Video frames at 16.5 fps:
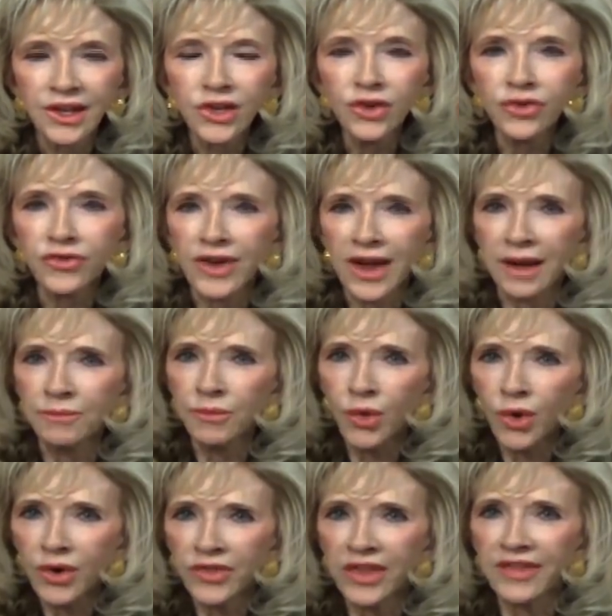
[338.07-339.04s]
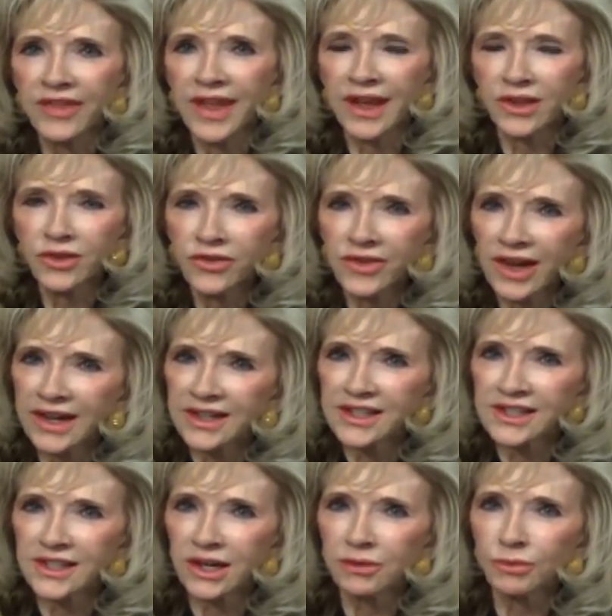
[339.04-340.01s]
You've got more than that. You've got to
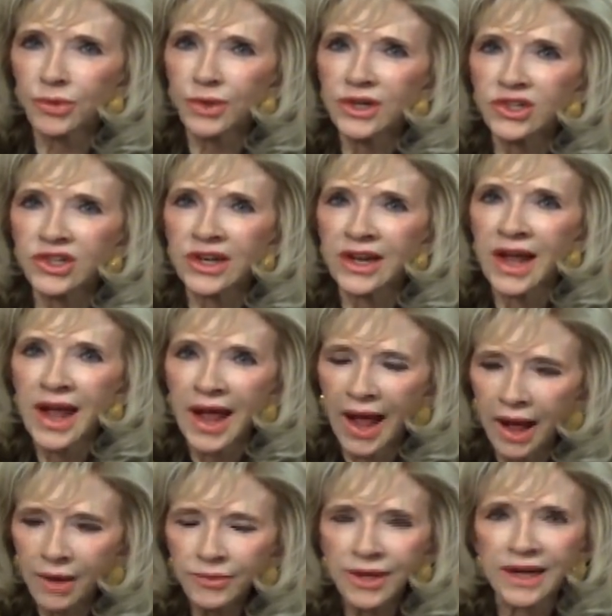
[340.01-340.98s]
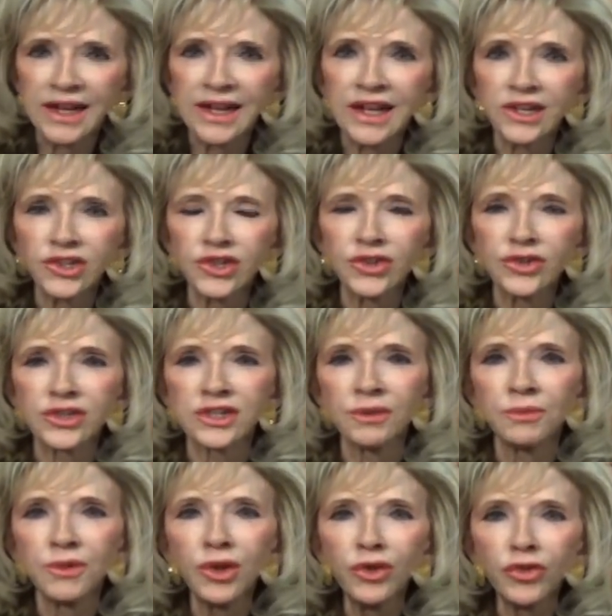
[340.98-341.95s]
start preaching. I'm going to get you
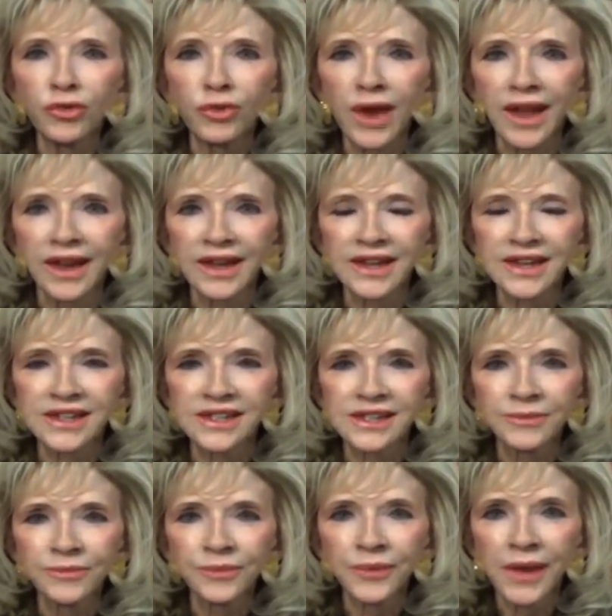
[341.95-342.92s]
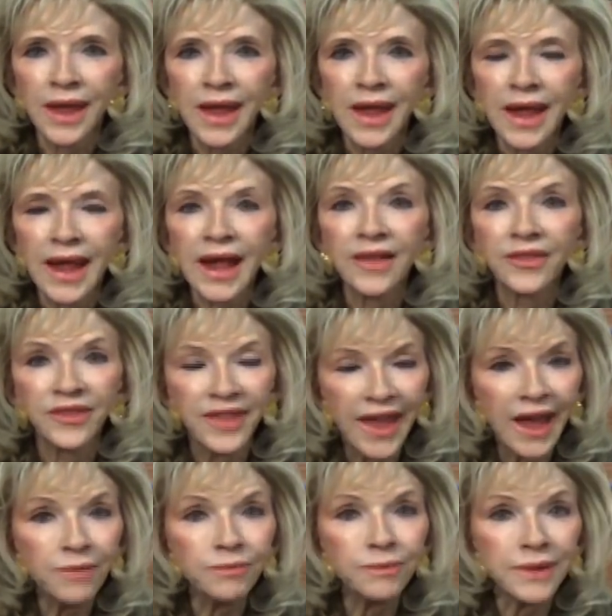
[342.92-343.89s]
some youth rallies. And
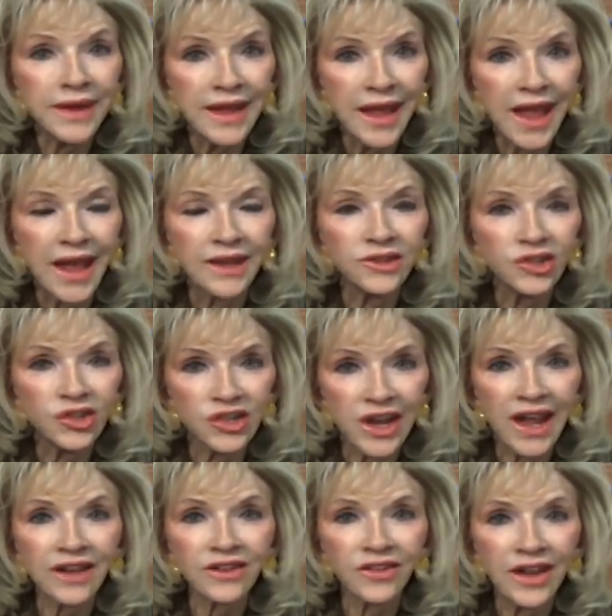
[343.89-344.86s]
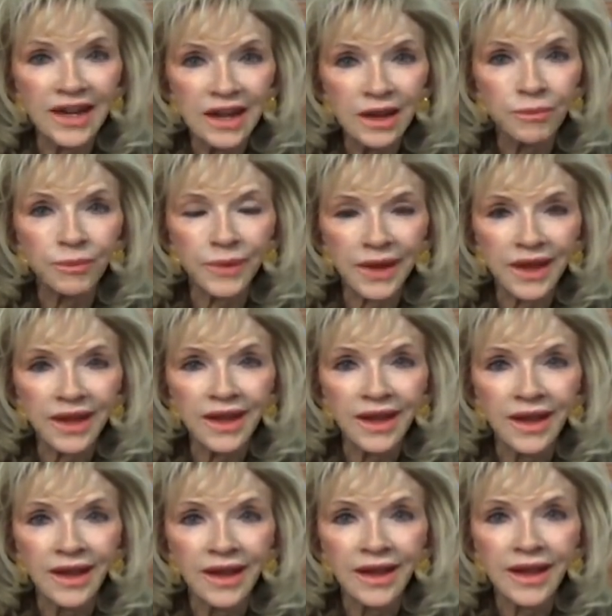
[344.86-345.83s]
that began Jack Van Impe
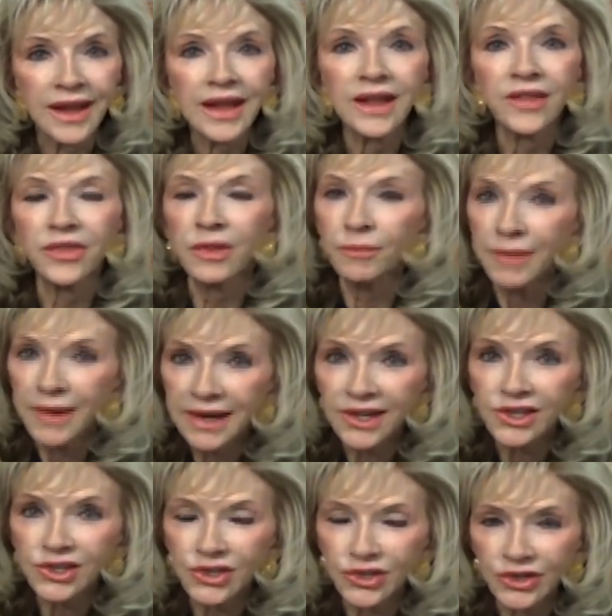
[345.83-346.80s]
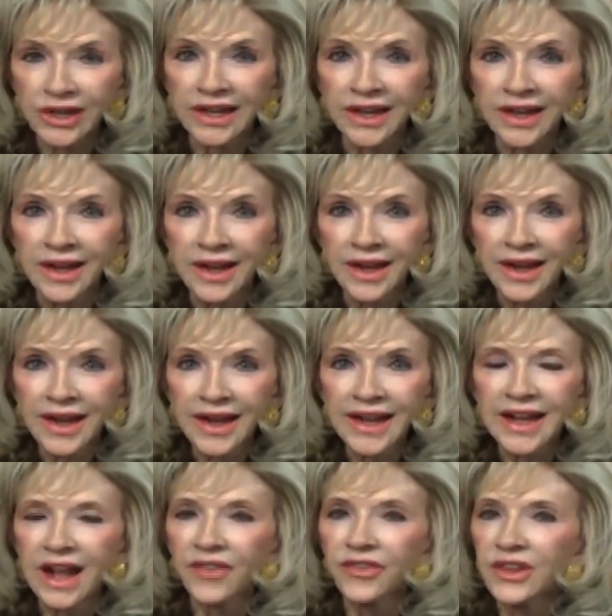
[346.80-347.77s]
in the ministry.
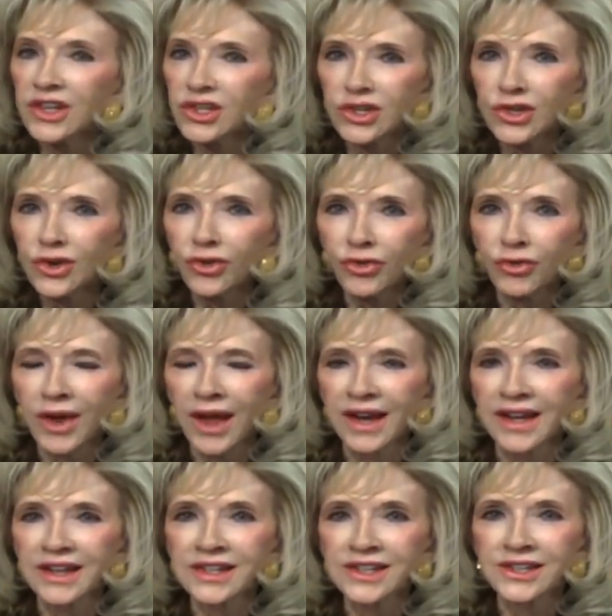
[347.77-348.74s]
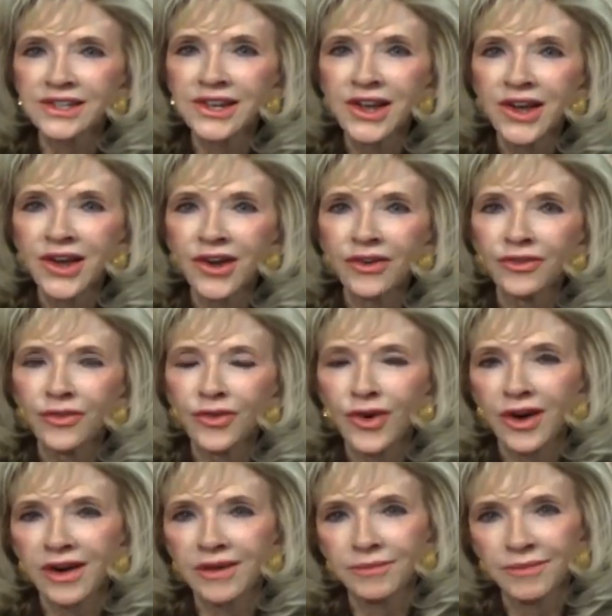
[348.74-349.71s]
He got these youth rallies
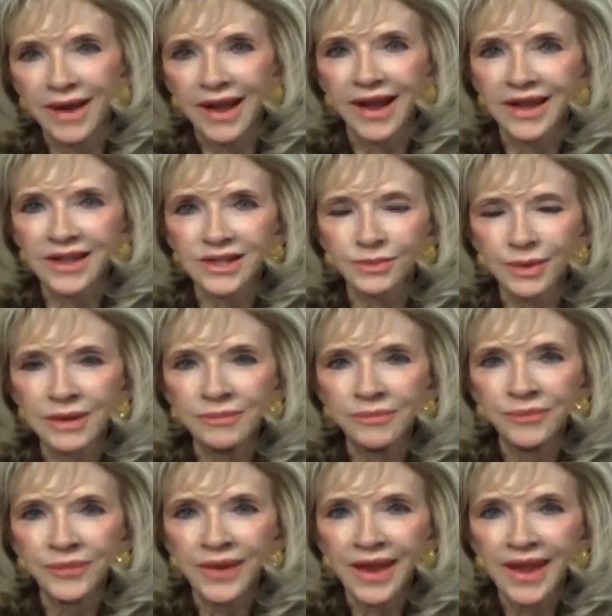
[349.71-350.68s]
for my husband.